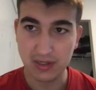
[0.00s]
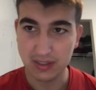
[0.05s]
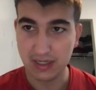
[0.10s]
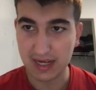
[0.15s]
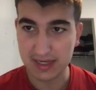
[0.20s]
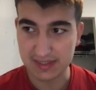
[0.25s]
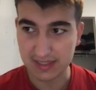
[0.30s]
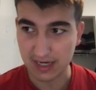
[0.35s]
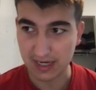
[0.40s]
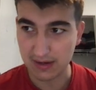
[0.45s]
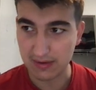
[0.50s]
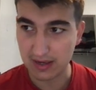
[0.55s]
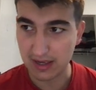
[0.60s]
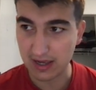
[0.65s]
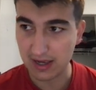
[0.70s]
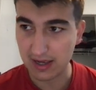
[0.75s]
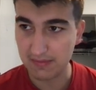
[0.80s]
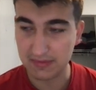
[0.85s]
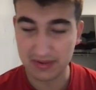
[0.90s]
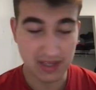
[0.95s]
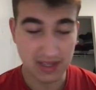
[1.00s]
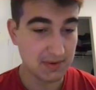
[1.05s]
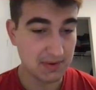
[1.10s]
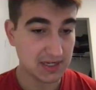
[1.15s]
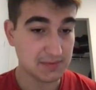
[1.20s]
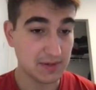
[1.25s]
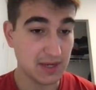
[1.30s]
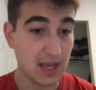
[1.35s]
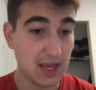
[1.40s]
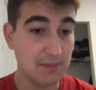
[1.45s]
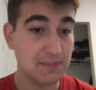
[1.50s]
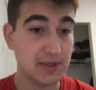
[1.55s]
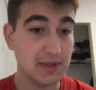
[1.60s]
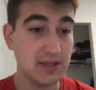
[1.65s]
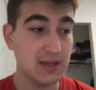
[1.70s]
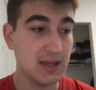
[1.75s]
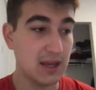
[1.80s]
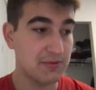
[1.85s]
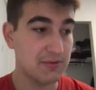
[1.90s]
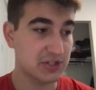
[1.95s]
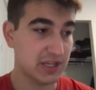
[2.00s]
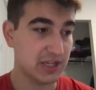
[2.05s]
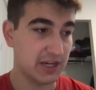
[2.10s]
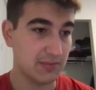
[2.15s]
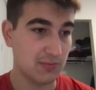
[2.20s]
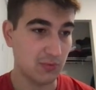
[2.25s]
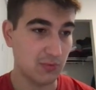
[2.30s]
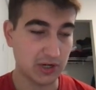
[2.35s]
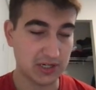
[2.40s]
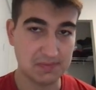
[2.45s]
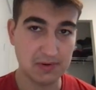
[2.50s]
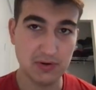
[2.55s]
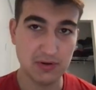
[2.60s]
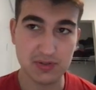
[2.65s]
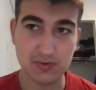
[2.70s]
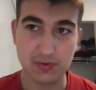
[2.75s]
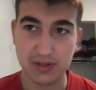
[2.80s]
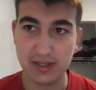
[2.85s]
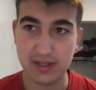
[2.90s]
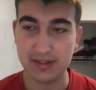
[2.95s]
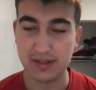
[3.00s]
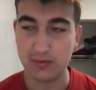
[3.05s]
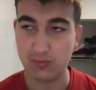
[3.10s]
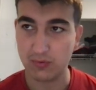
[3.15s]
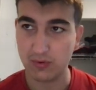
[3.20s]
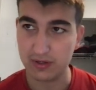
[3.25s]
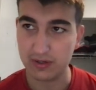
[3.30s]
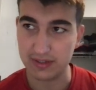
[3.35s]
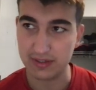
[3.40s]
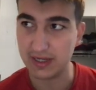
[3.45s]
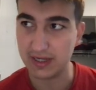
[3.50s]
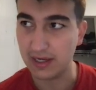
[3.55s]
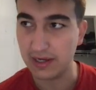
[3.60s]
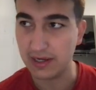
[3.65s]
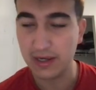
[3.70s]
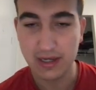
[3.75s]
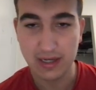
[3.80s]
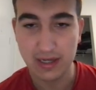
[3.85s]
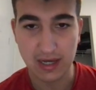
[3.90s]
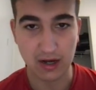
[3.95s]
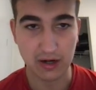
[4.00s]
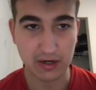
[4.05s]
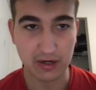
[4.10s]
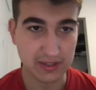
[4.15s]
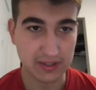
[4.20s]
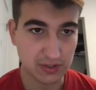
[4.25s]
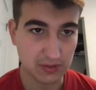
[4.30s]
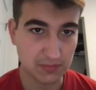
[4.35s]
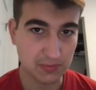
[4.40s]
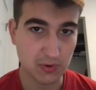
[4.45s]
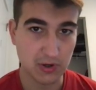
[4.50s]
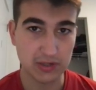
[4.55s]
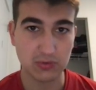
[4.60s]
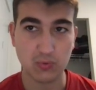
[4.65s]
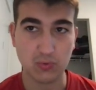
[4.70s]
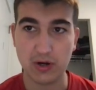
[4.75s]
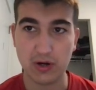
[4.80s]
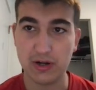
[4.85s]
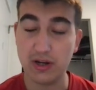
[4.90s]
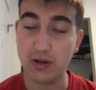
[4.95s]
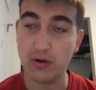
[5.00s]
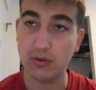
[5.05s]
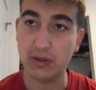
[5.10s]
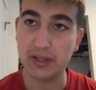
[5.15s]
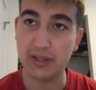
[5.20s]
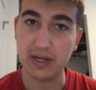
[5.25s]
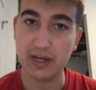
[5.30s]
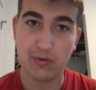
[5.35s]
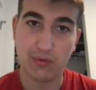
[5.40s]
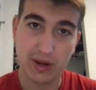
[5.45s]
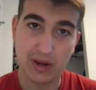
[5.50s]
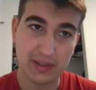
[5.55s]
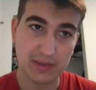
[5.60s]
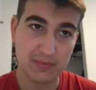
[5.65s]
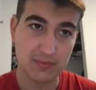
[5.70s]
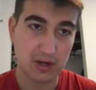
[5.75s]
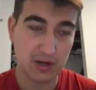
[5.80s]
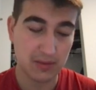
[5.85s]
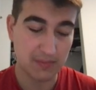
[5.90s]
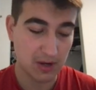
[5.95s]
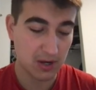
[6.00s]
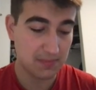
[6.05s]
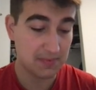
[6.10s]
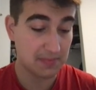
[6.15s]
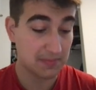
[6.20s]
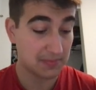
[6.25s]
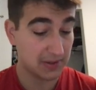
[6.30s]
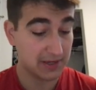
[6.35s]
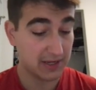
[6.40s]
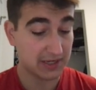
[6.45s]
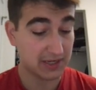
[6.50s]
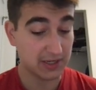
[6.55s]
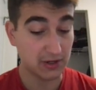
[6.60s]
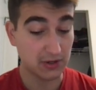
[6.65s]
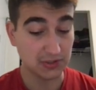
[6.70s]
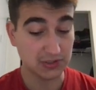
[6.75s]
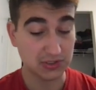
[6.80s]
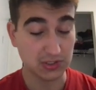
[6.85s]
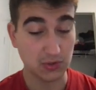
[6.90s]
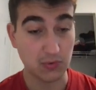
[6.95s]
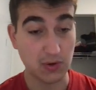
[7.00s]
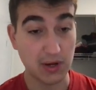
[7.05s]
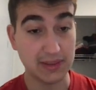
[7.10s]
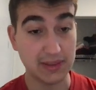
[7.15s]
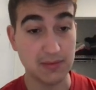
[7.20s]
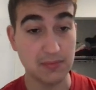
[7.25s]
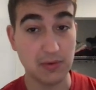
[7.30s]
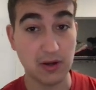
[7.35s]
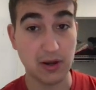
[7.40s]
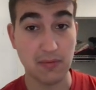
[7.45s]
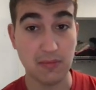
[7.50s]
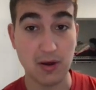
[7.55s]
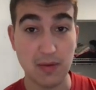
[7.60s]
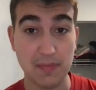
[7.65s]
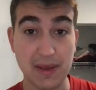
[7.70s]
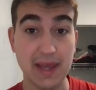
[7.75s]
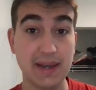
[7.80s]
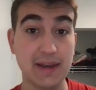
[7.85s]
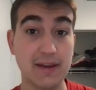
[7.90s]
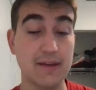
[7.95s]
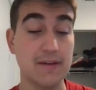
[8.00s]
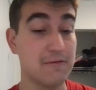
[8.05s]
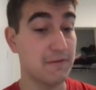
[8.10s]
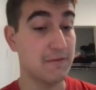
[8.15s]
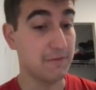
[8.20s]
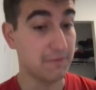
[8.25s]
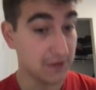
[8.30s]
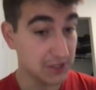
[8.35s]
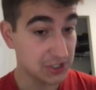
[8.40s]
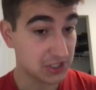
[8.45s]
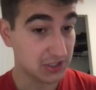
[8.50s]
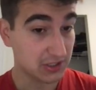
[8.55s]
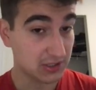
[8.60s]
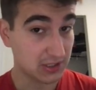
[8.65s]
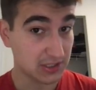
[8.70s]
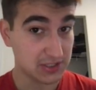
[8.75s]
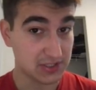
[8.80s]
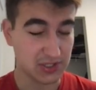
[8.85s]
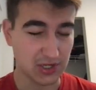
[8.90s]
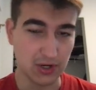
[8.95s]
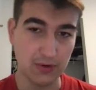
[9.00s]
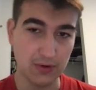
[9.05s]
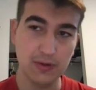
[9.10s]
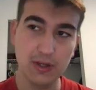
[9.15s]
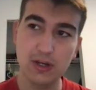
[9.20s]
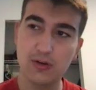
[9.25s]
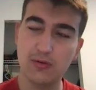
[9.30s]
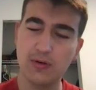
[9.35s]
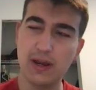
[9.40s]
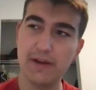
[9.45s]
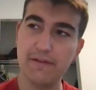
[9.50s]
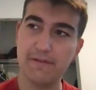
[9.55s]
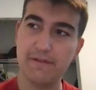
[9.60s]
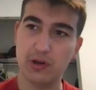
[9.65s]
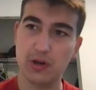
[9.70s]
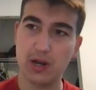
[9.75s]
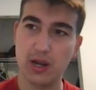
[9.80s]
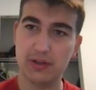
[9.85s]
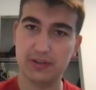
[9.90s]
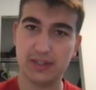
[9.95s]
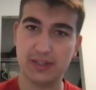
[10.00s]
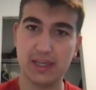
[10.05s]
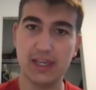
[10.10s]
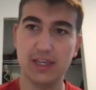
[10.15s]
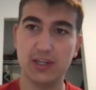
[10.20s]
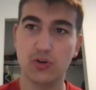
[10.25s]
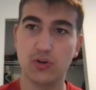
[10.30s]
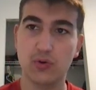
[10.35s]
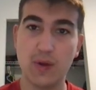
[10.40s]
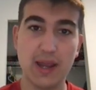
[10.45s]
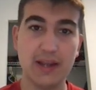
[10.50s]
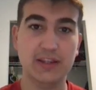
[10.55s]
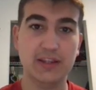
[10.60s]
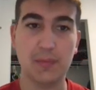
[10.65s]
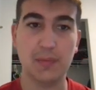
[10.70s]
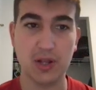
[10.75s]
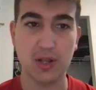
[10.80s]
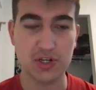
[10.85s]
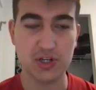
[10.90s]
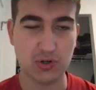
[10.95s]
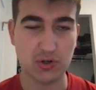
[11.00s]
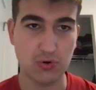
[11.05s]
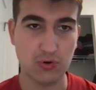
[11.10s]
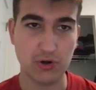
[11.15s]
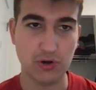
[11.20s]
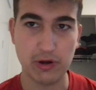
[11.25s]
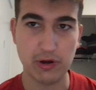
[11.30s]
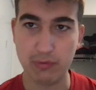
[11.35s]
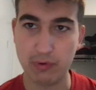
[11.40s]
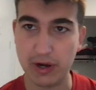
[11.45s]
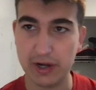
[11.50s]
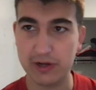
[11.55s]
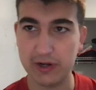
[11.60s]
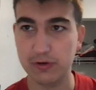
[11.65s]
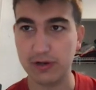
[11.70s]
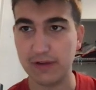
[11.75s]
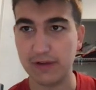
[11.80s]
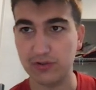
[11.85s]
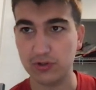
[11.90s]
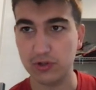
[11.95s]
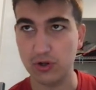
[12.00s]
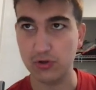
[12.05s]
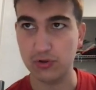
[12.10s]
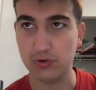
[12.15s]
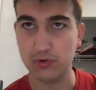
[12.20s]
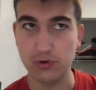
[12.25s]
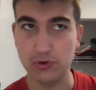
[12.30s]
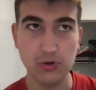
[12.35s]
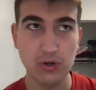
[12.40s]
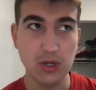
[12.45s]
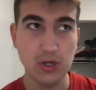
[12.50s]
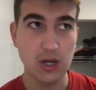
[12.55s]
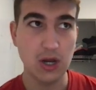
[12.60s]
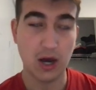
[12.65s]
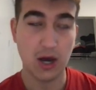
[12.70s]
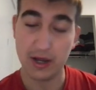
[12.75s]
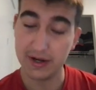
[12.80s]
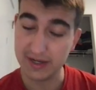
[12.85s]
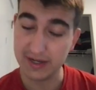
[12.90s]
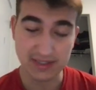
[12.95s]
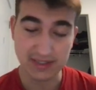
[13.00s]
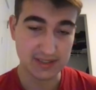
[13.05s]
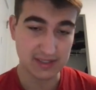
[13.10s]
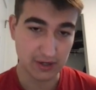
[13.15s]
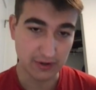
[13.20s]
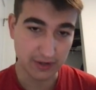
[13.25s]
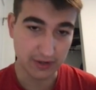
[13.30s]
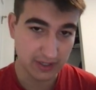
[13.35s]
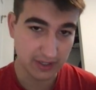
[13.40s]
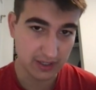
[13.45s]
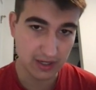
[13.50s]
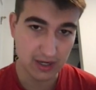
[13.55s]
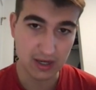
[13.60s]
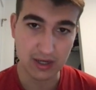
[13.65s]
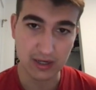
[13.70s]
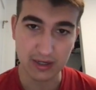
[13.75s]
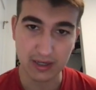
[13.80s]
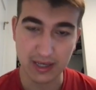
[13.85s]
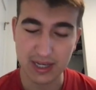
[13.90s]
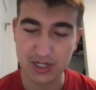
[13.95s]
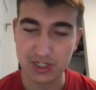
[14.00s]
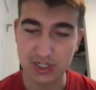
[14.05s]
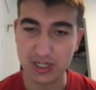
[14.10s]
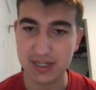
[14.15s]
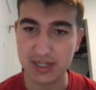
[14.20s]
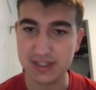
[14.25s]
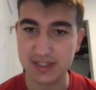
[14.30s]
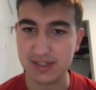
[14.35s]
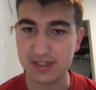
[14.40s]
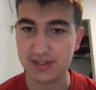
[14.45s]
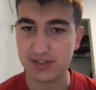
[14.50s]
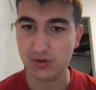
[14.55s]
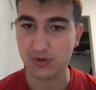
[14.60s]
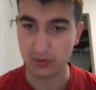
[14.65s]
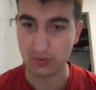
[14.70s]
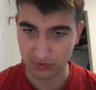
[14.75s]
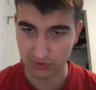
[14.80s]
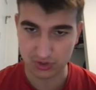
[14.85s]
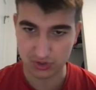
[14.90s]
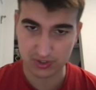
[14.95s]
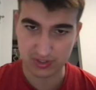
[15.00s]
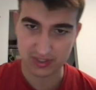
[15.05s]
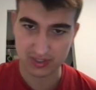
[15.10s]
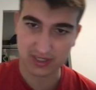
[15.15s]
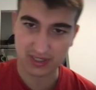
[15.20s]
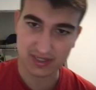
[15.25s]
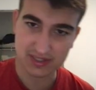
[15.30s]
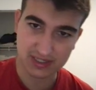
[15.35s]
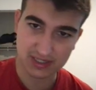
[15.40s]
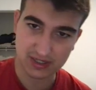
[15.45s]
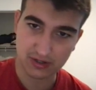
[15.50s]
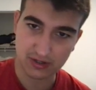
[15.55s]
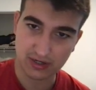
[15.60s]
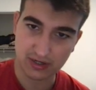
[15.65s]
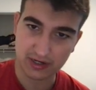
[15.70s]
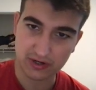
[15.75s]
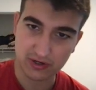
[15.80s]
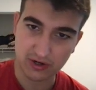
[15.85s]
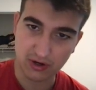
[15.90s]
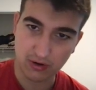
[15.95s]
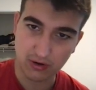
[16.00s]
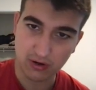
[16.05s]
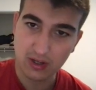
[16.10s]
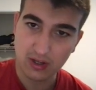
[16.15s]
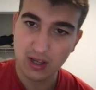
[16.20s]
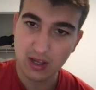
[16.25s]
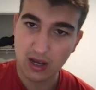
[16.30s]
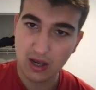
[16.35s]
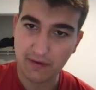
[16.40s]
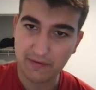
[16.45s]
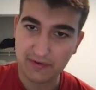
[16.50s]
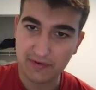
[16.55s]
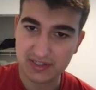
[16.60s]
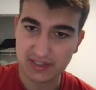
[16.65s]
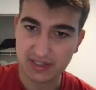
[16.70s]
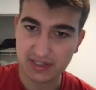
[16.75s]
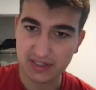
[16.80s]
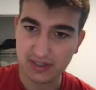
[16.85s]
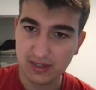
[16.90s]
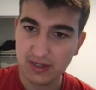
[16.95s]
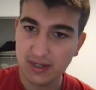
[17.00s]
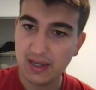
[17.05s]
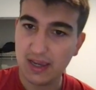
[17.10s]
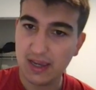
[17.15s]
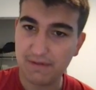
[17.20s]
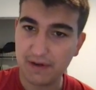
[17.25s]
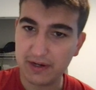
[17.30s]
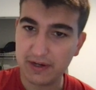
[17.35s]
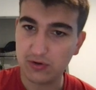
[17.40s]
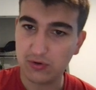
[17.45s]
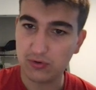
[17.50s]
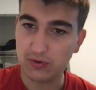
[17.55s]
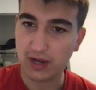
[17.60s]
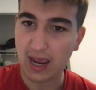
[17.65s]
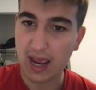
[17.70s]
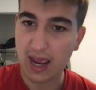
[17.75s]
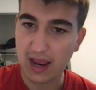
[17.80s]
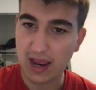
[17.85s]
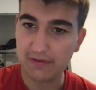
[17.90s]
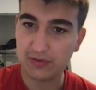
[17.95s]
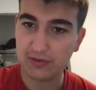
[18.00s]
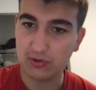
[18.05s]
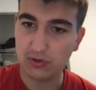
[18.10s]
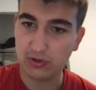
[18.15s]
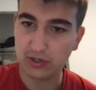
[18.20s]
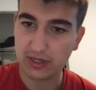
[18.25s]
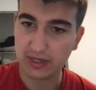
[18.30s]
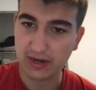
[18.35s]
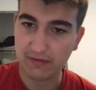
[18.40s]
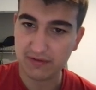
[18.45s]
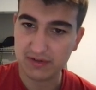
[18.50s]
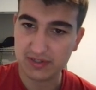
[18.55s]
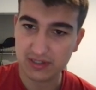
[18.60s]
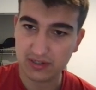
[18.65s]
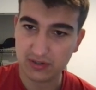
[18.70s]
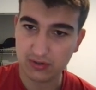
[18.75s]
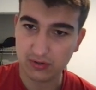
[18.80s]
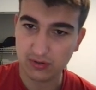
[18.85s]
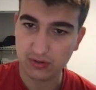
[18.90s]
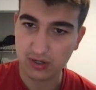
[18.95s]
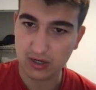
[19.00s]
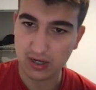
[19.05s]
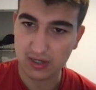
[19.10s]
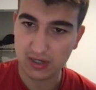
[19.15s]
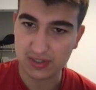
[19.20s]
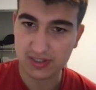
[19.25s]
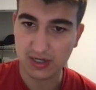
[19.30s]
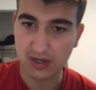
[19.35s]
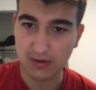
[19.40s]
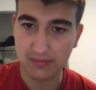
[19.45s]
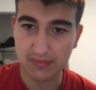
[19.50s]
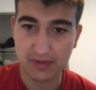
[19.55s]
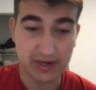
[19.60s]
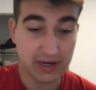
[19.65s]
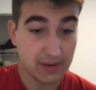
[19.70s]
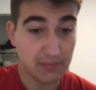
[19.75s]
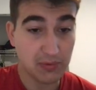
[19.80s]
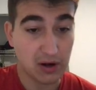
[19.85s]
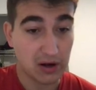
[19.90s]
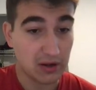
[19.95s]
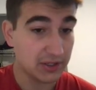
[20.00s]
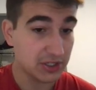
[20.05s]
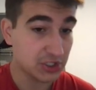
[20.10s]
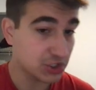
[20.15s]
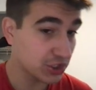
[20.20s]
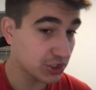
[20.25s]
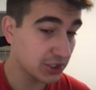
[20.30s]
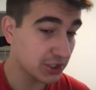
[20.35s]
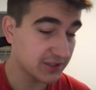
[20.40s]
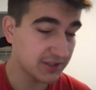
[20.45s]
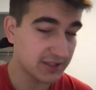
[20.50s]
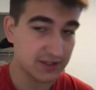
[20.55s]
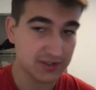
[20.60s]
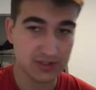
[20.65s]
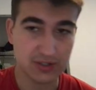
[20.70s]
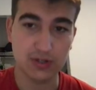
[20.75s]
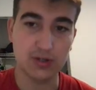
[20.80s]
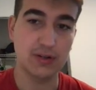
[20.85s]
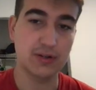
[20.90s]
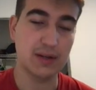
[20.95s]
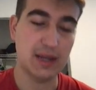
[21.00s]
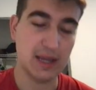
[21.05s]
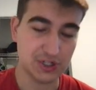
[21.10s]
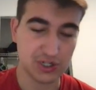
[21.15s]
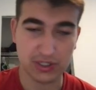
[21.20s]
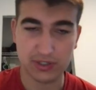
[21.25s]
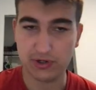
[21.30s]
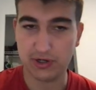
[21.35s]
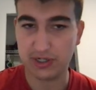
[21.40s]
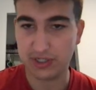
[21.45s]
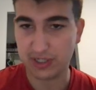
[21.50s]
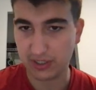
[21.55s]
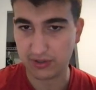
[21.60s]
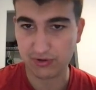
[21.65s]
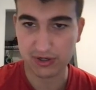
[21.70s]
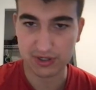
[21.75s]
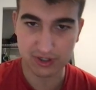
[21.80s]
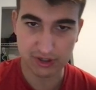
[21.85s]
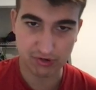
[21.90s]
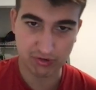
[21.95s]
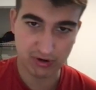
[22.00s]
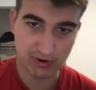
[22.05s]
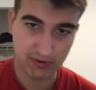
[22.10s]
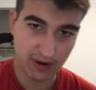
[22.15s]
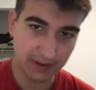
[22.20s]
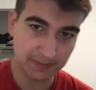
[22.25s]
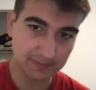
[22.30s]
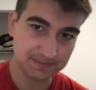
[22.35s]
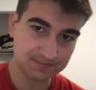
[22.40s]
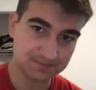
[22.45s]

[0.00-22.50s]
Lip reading: That makes me happy. I'm just getting more experience with it, and one day I'll get to the point where not only can I write them bottom up, but I can also write them bottom up and efficiently. So, right, figure out a correct topological ordering where I don't have to go through unnecessary edge cases and so on, which is just the case here. Like, you know, obviously, if I don't have to look at every single sum, then I probably shouldn't, and so on, etc., etc., etc., right?